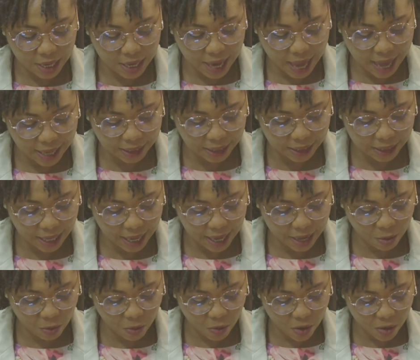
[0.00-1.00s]

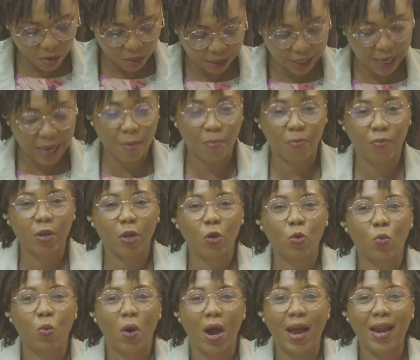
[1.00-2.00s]
Yesterday was
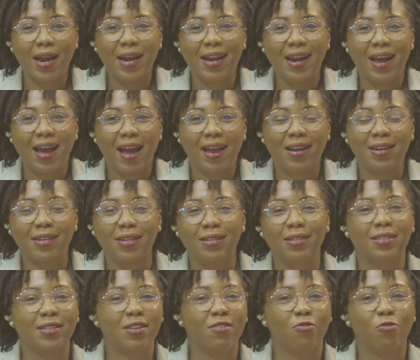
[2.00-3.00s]
April 1 and
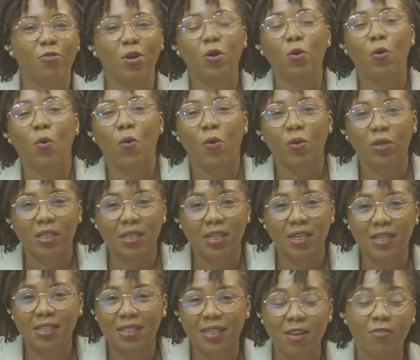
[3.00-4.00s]
in different
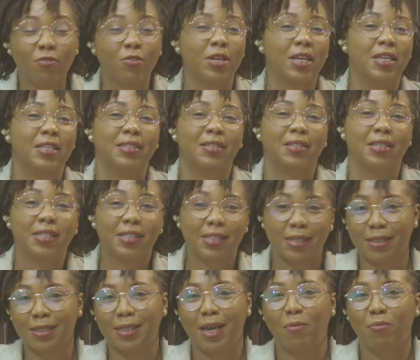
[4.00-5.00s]
quarters, even in this
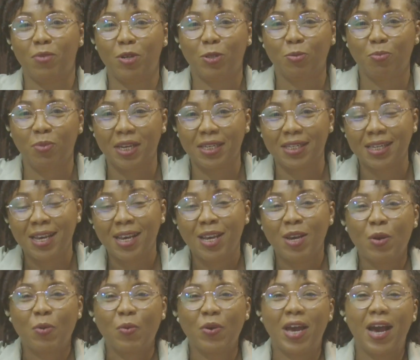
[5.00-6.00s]
establishment,
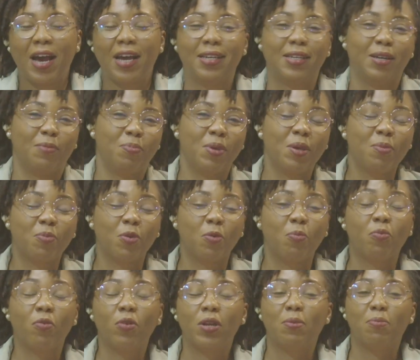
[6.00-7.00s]
we had uh, people
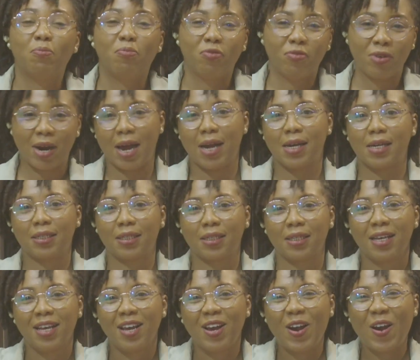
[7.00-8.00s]
pulling pranks.
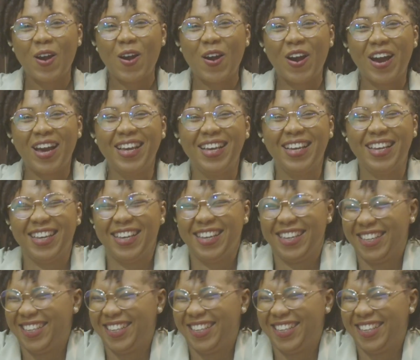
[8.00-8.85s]
Even on this table.